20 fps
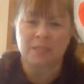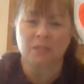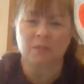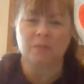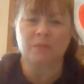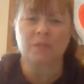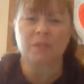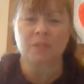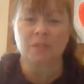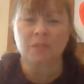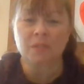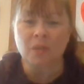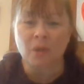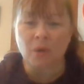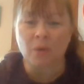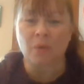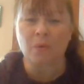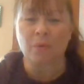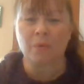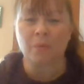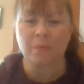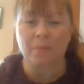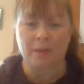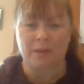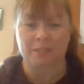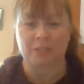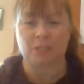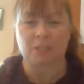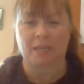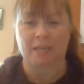you so
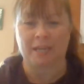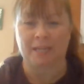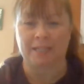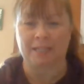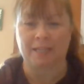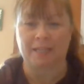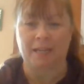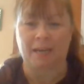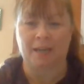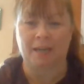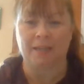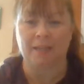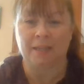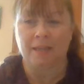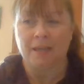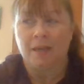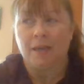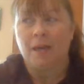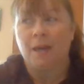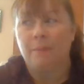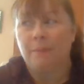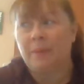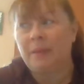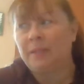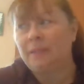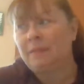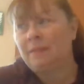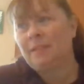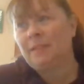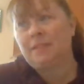much, Annie and I,
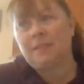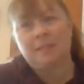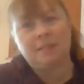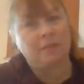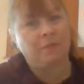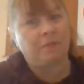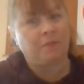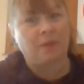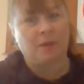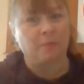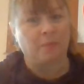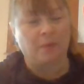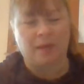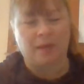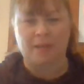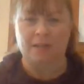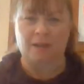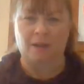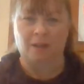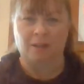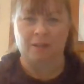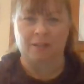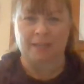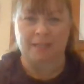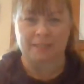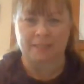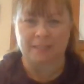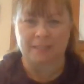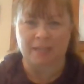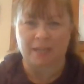but this is a fun way to all
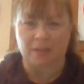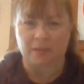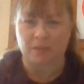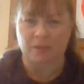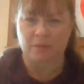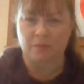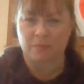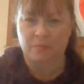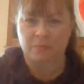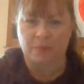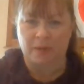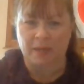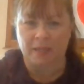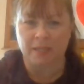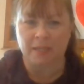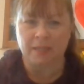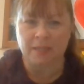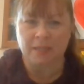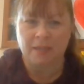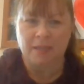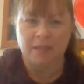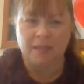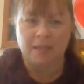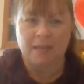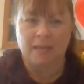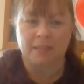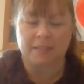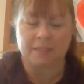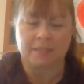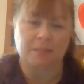get together, right?
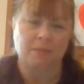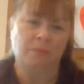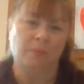And to